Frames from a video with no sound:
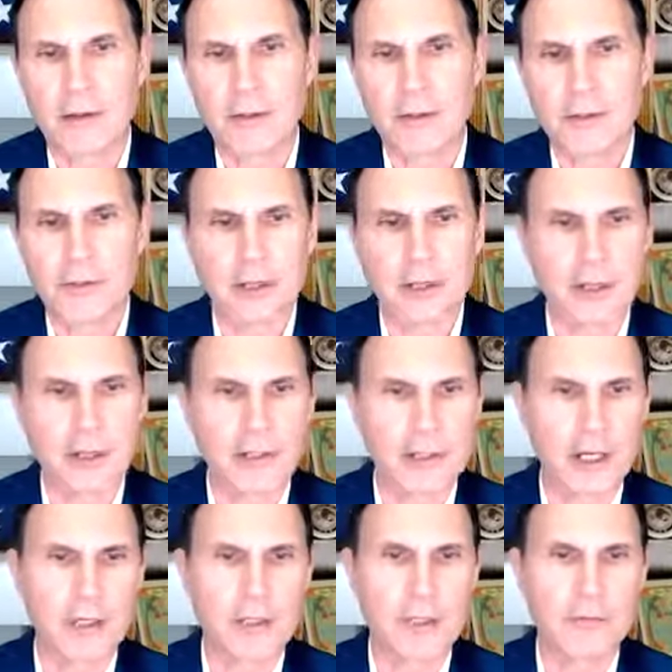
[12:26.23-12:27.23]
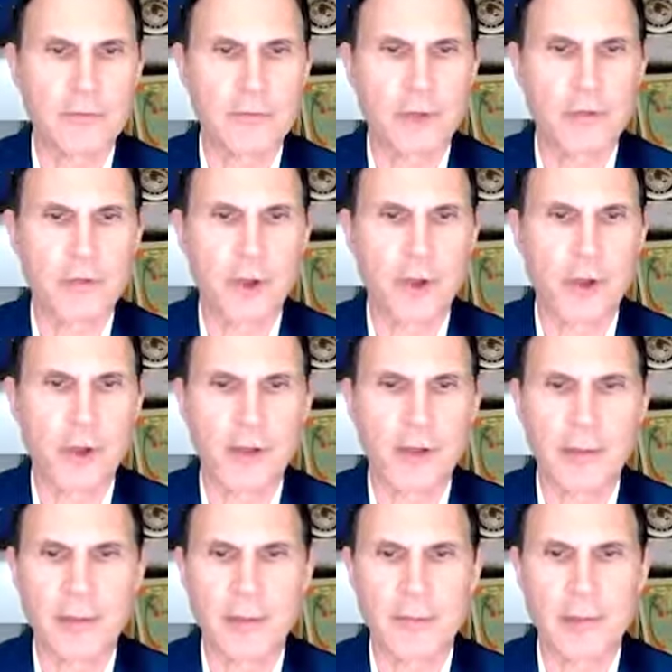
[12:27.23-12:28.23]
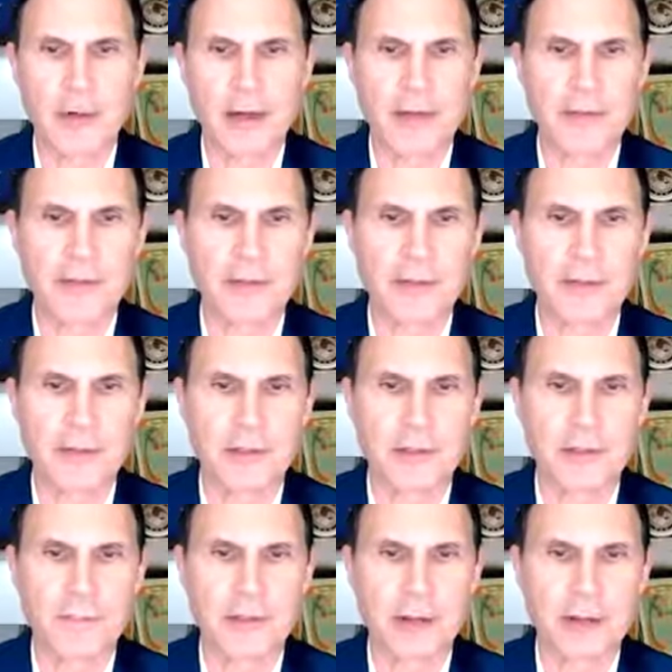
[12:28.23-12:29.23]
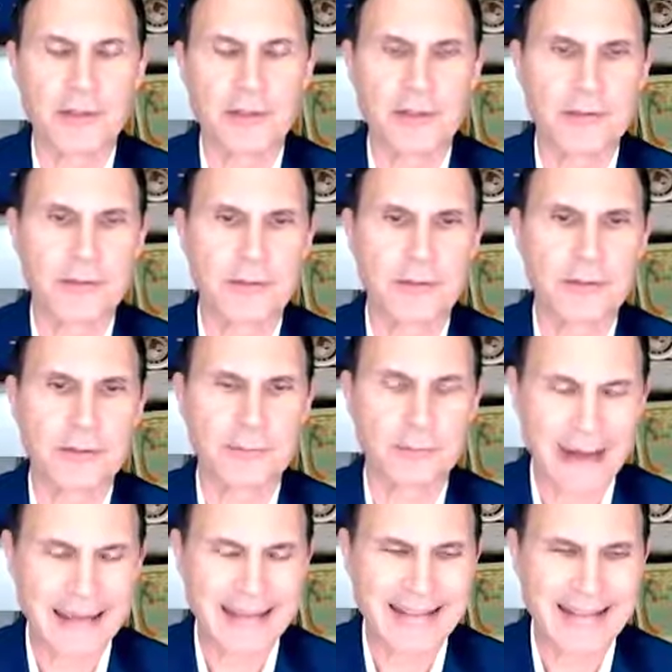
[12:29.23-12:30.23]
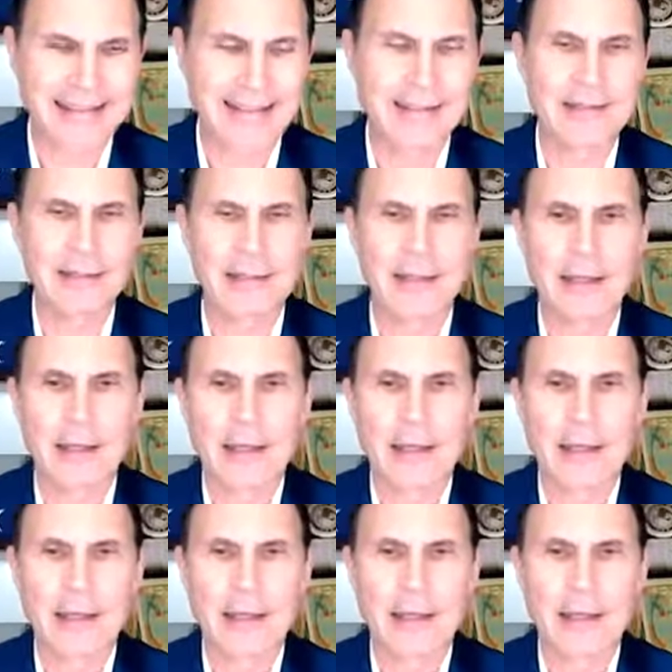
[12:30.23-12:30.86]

used in conjunction with small independent processor, processors, processes